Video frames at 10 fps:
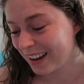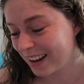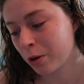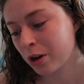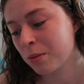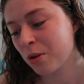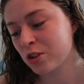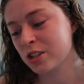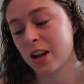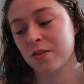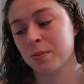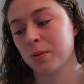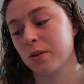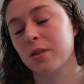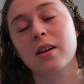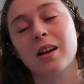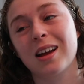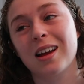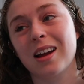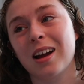What are your emotions afterward?
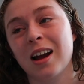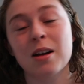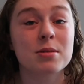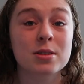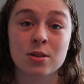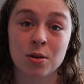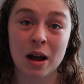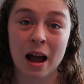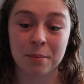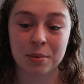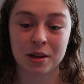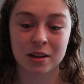I was so happy,